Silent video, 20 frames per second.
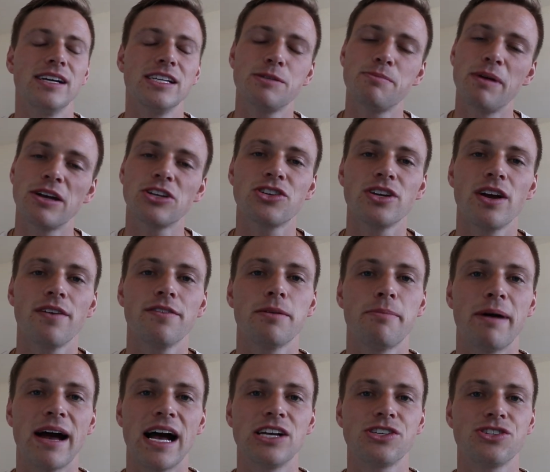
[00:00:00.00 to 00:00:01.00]
Especially over the
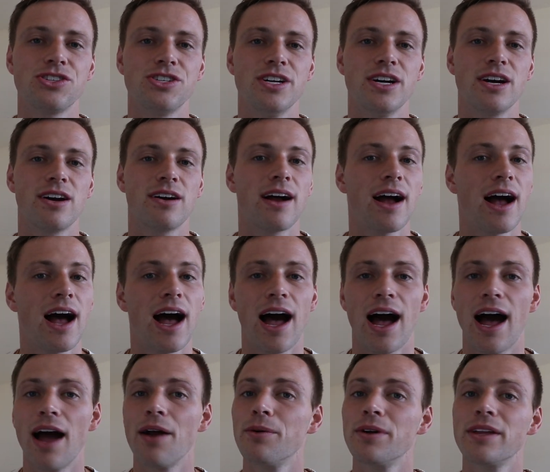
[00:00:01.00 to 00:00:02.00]
past year,
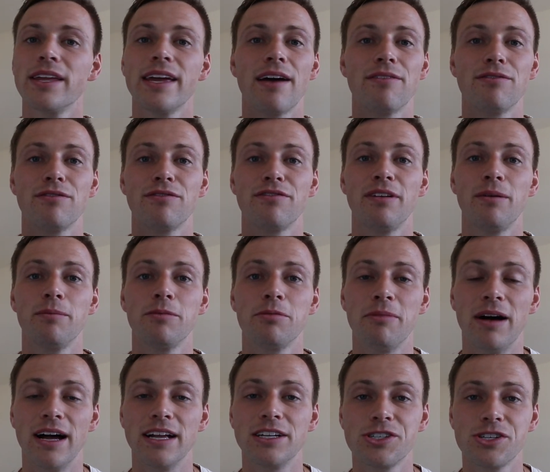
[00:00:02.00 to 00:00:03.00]
I really haven't filmed
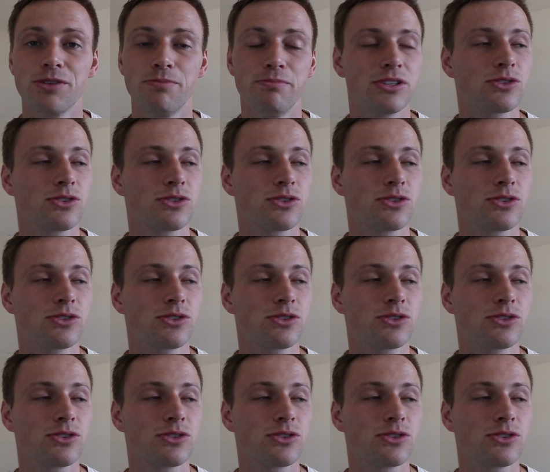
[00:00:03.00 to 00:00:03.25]
much.